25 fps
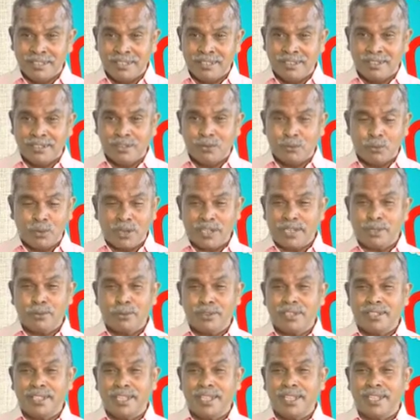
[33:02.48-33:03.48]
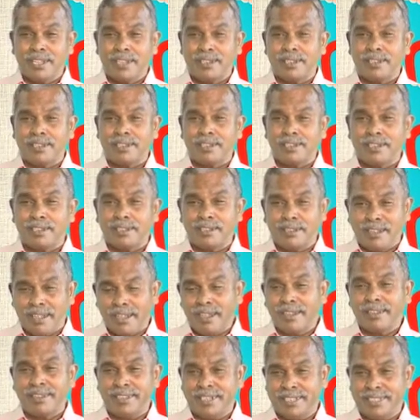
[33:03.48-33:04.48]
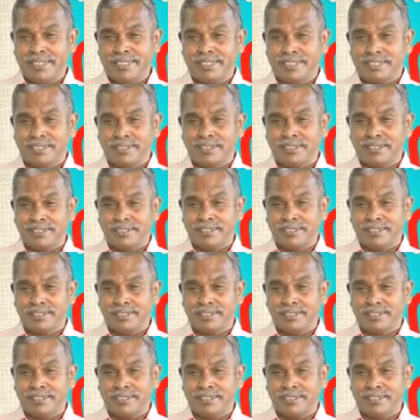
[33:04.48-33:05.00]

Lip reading: Whatever the knowledge